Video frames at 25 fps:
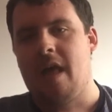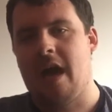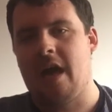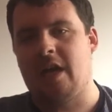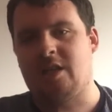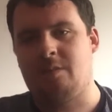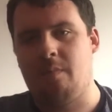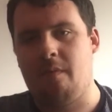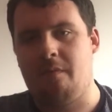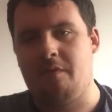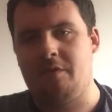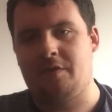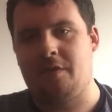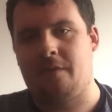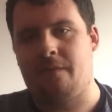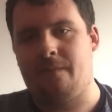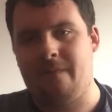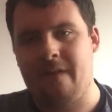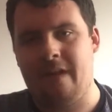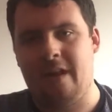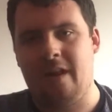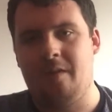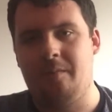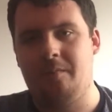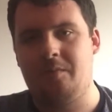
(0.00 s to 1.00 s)
action movies are
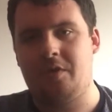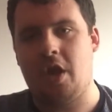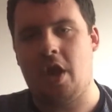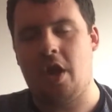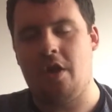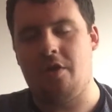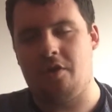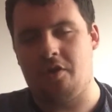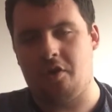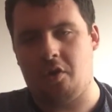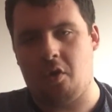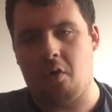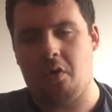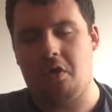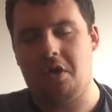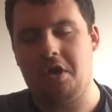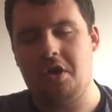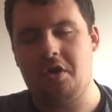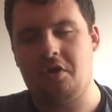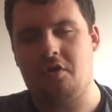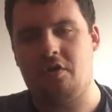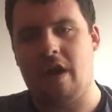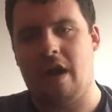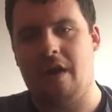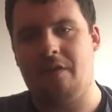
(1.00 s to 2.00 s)
filmed, how they're
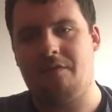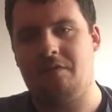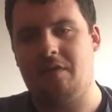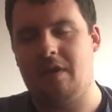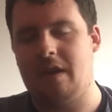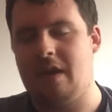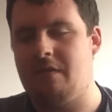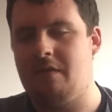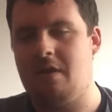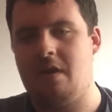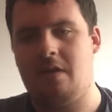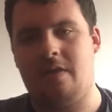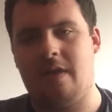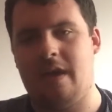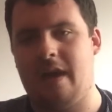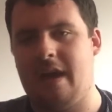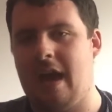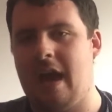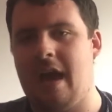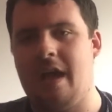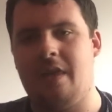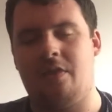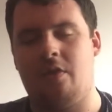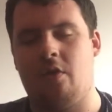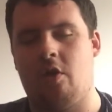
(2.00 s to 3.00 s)
choreographed and everything.
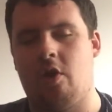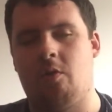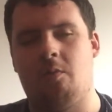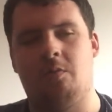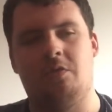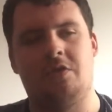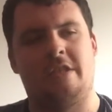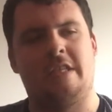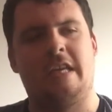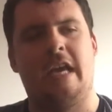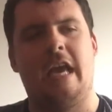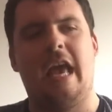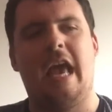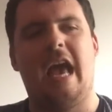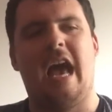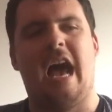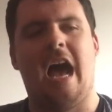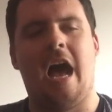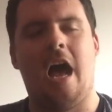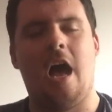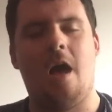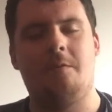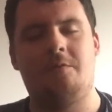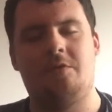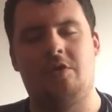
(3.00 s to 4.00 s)
I thought it was
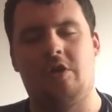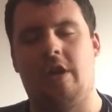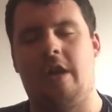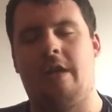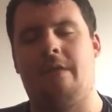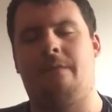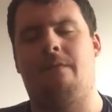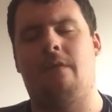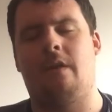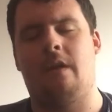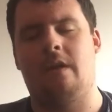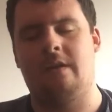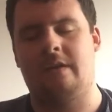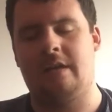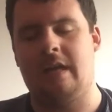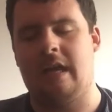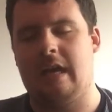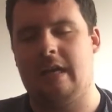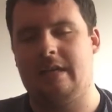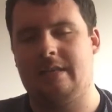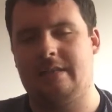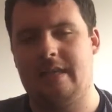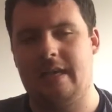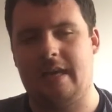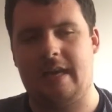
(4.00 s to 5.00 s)
absolutely
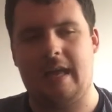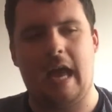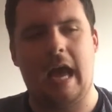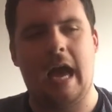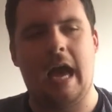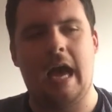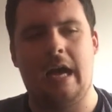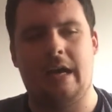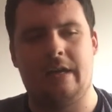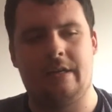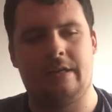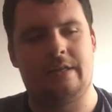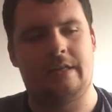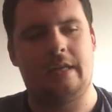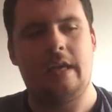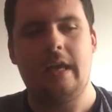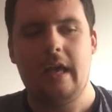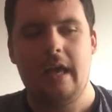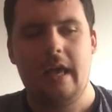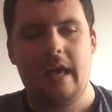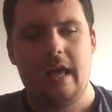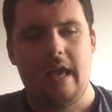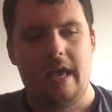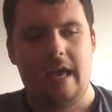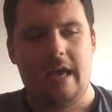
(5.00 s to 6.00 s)
fantastic, and
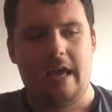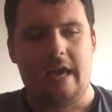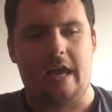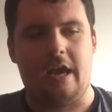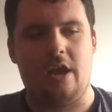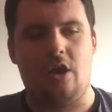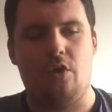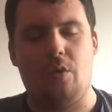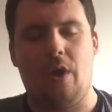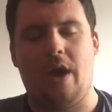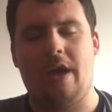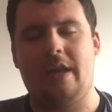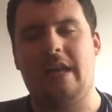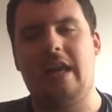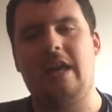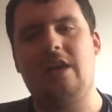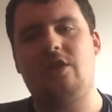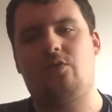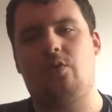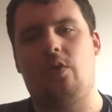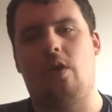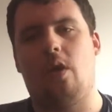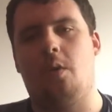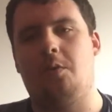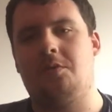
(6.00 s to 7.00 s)
you know, at
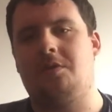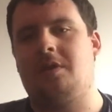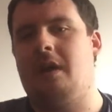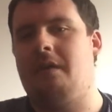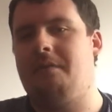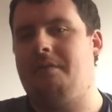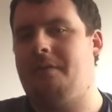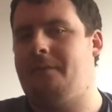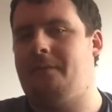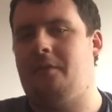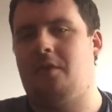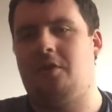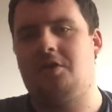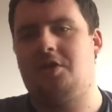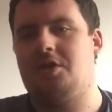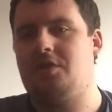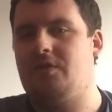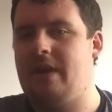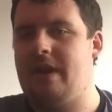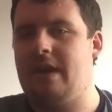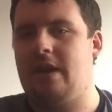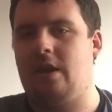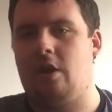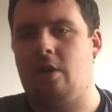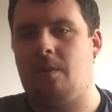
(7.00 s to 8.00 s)
least we'll always have the first
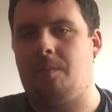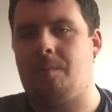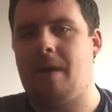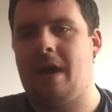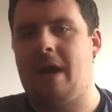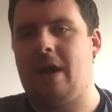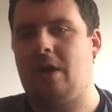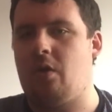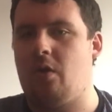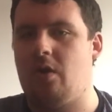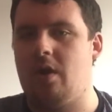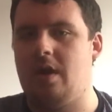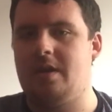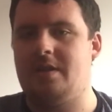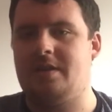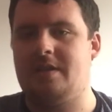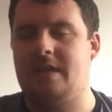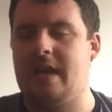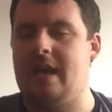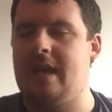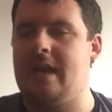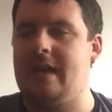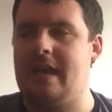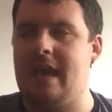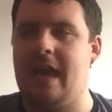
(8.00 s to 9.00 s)
three to look back on and
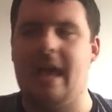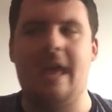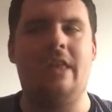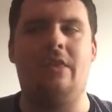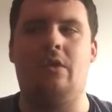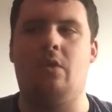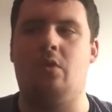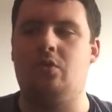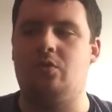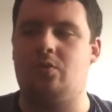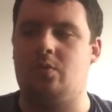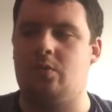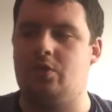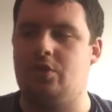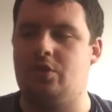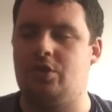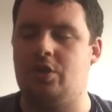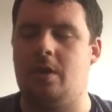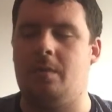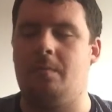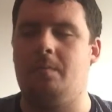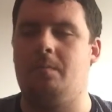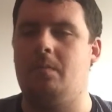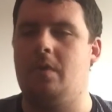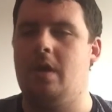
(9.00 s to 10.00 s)
say, yeah, those were
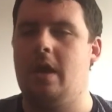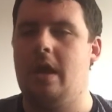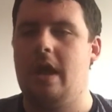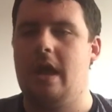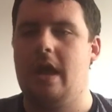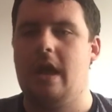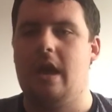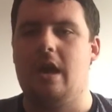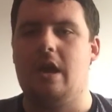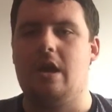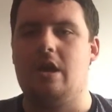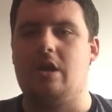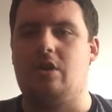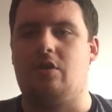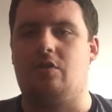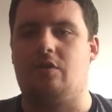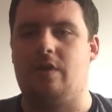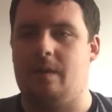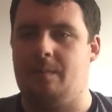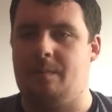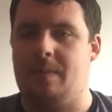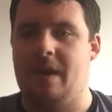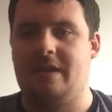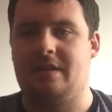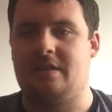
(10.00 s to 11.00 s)
some
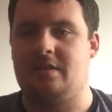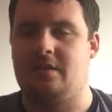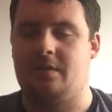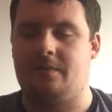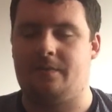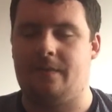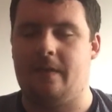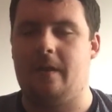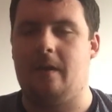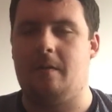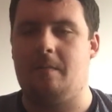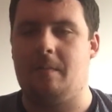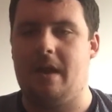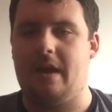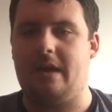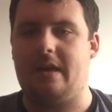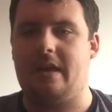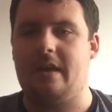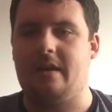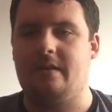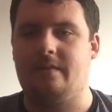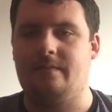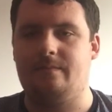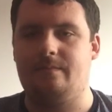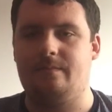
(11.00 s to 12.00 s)
great pieces of
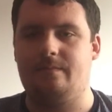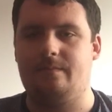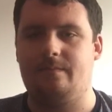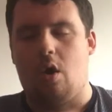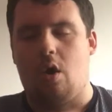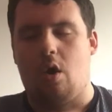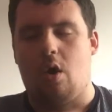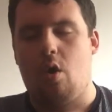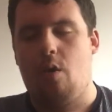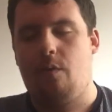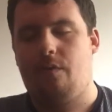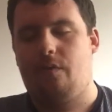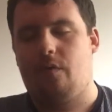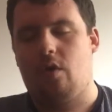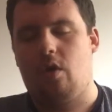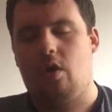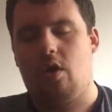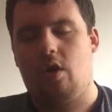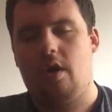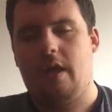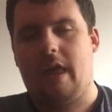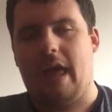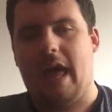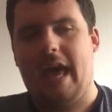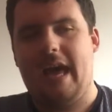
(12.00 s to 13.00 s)
filmmaking.
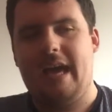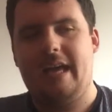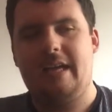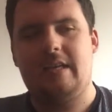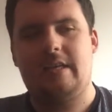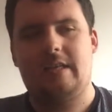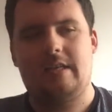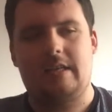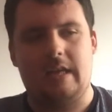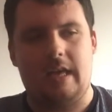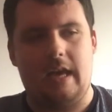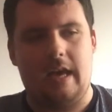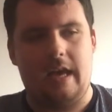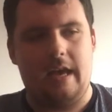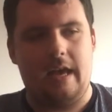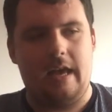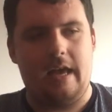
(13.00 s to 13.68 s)
Overall, guys,